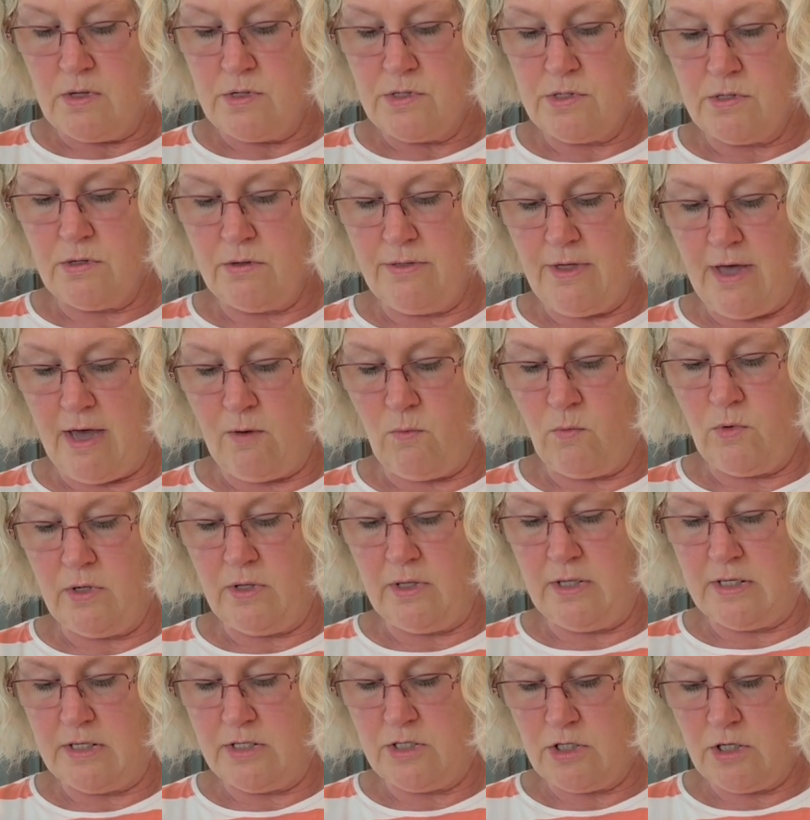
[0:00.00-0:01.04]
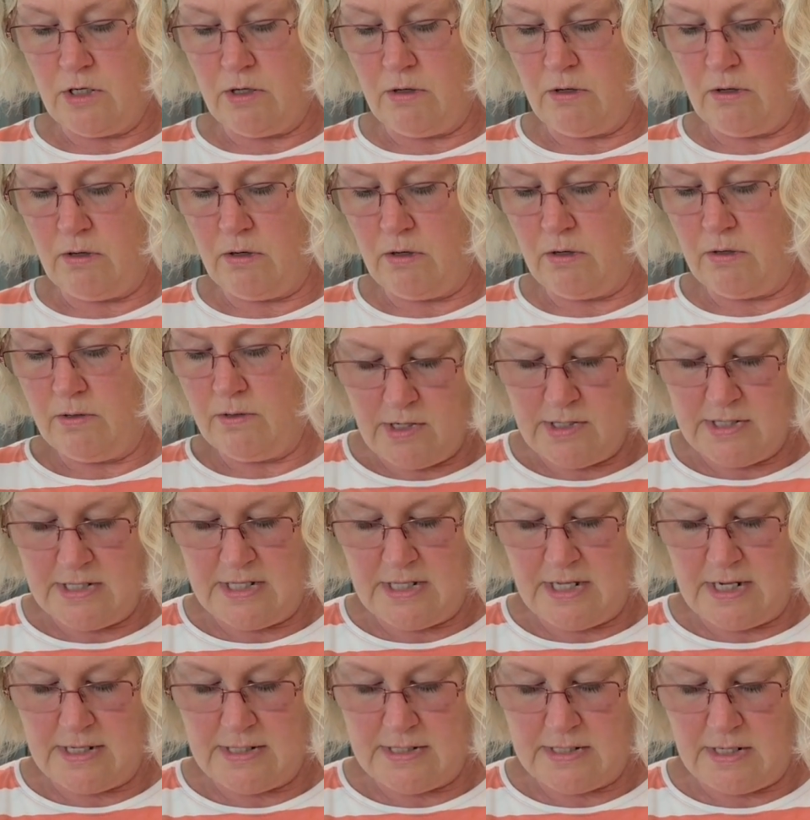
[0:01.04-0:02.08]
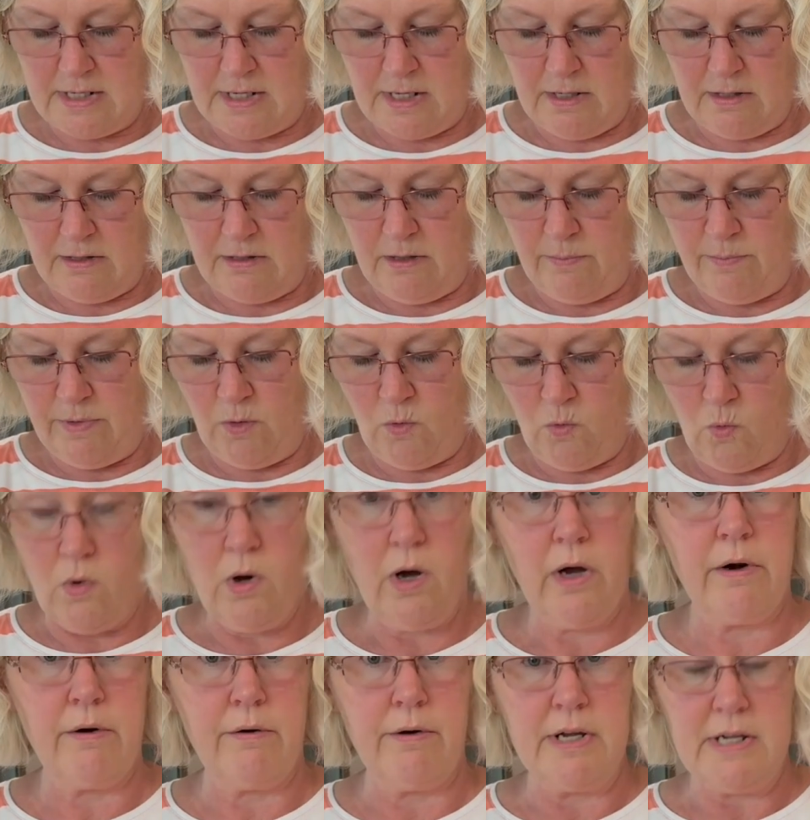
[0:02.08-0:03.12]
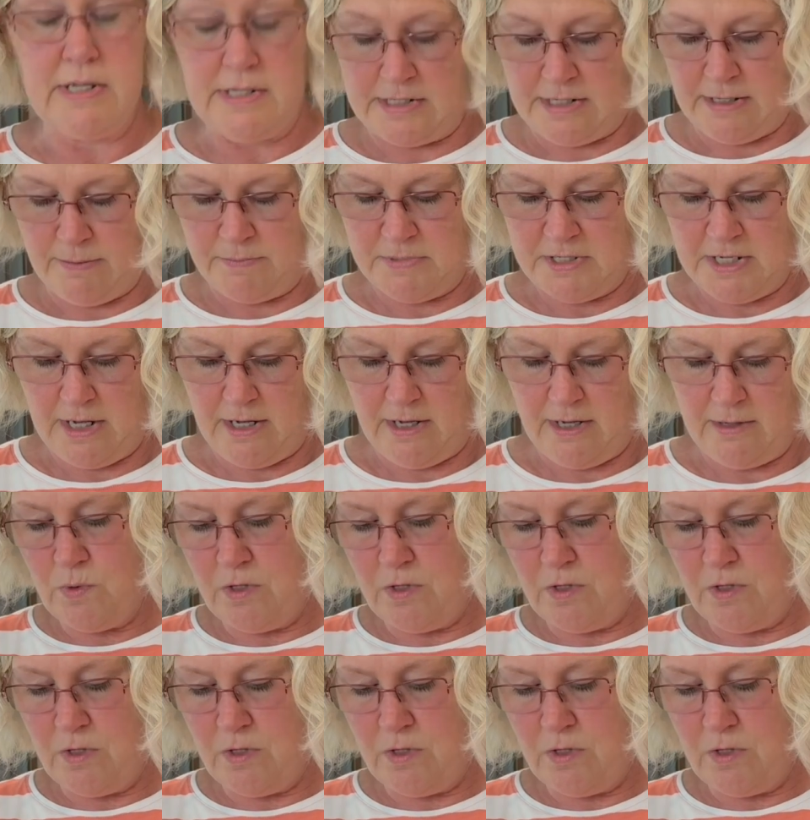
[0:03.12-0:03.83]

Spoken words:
So that will in turn cause things to get a little bit watery sometimes.